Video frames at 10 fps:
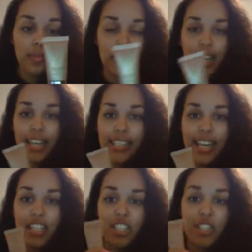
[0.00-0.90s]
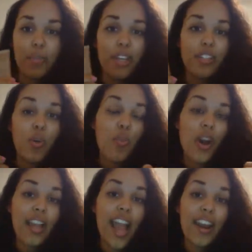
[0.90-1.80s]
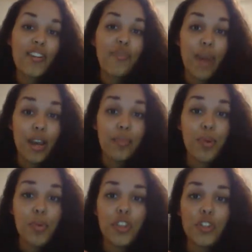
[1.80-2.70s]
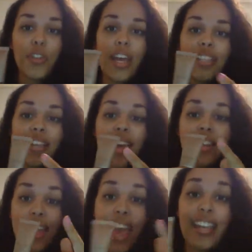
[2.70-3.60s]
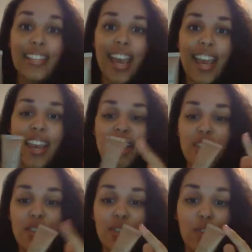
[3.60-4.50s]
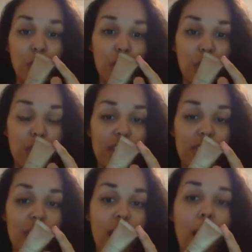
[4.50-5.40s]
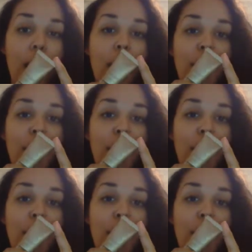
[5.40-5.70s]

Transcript: Like I said, it just depends on what kind of makeup you want to do that day as to if you want to use this or not.